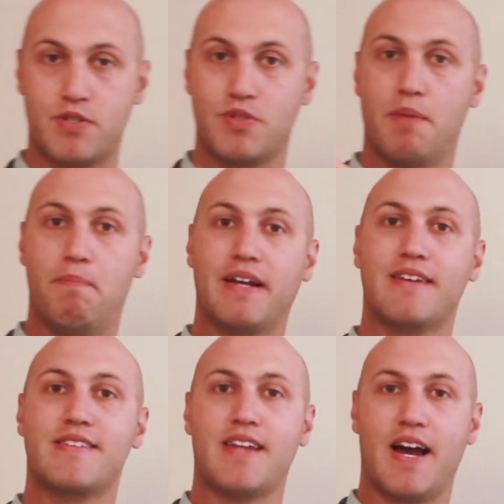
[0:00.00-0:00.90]
which was the
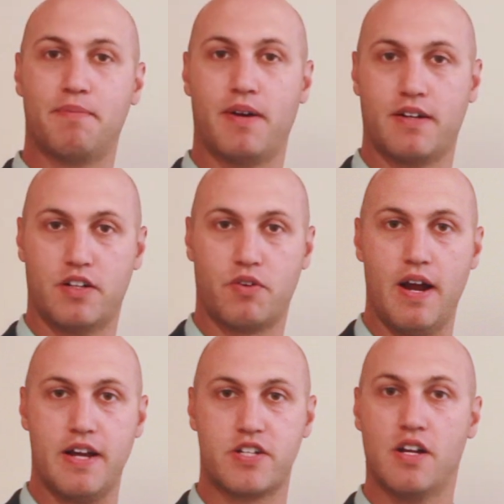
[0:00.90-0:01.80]
biggest stock market
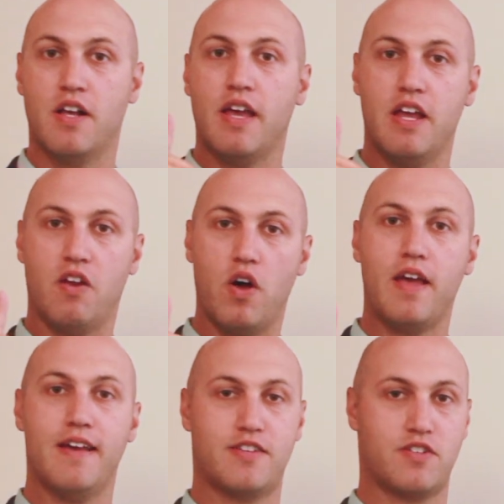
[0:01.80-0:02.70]
crash in
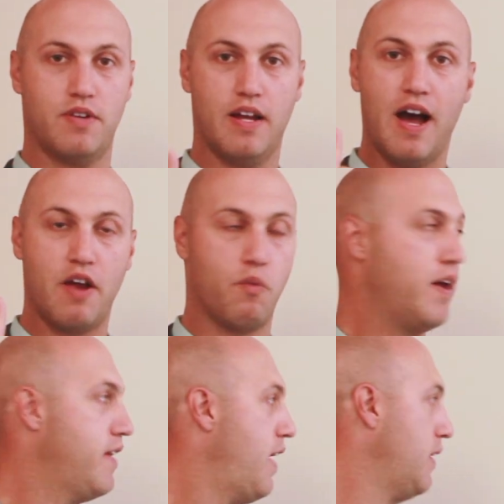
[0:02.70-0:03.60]
history on
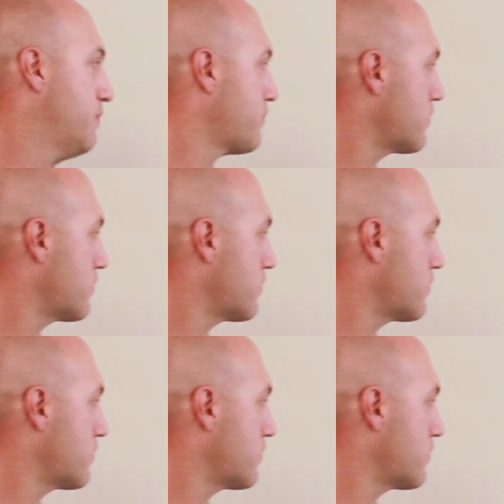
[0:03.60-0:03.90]
one day.